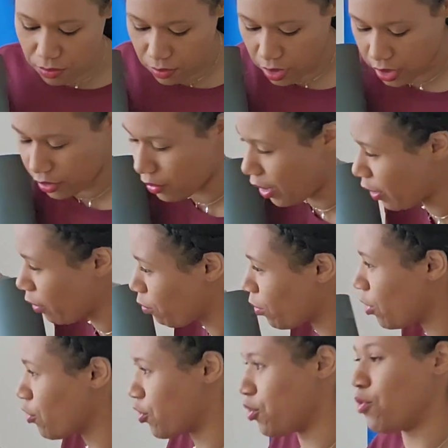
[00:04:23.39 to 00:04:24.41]
in like
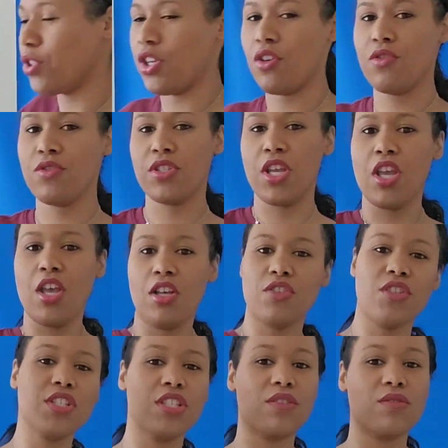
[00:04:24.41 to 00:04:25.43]
real studios.
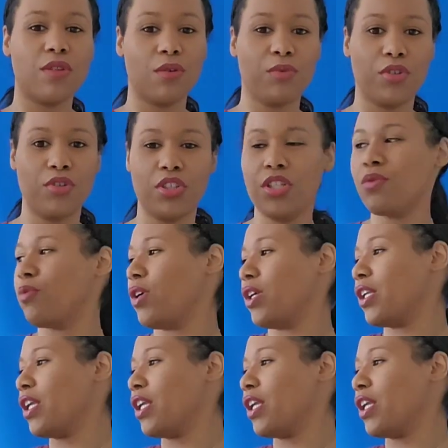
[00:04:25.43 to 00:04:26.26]
This is a real good one